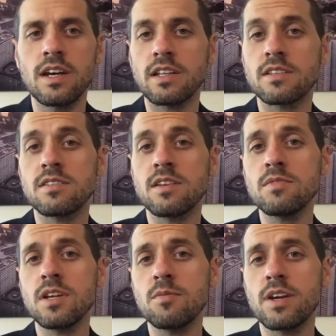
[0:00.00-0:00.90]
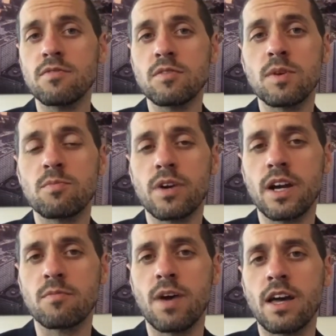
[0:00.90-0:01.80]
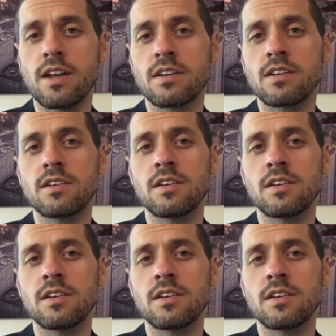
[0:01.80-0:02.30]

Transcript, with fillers: At the same time, we have to be pragmatic.